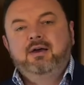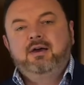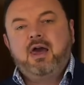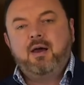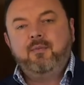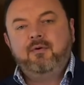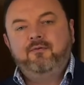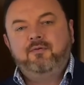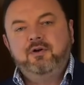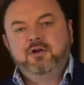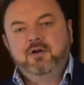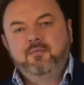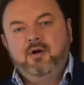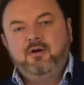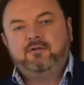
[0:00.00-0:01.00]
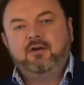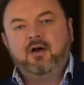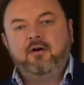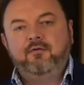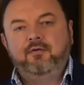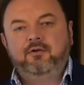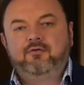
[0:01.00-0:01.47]
Cameron Fisher and
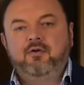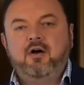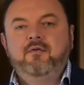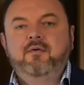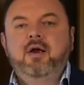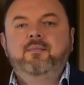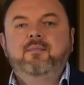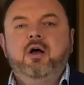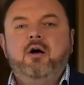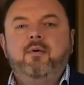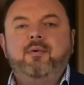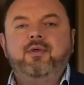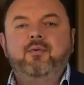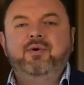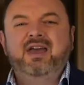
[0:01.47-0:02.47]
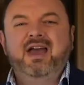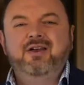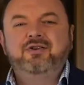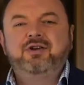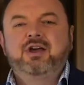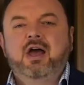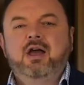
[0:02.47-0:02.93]
myself, we drive around Melbourne, we
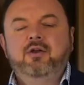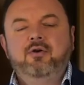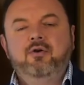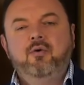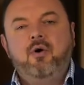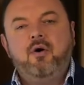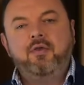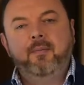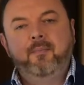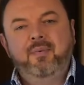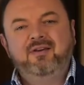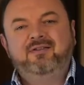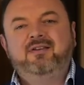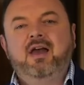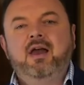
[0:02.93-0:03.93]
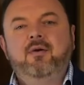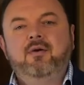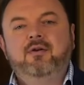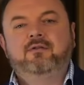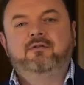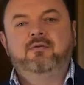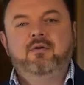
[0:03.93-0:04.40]
educate you on the best
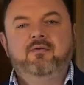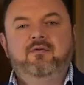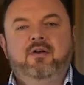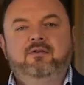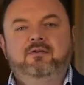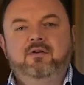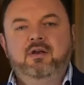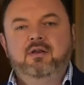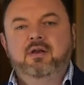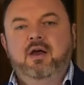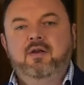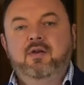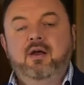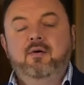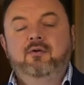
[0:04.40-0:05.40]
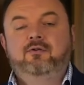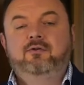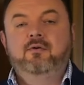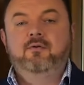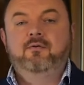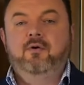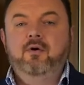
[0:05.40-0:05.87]
areas to invest in and areas
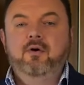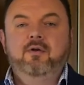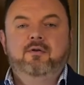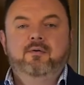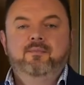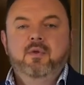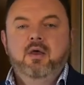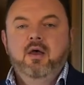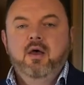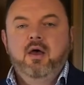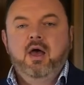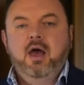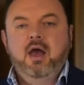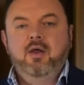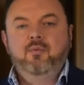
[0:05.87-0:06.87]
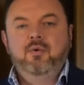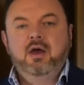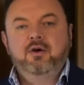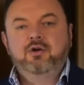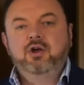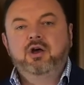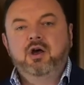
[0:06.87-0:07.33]
to avoid. And we
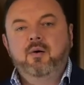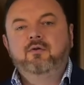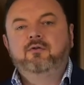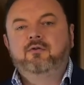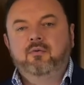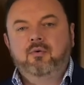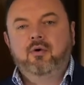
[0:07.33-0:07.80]
actually go into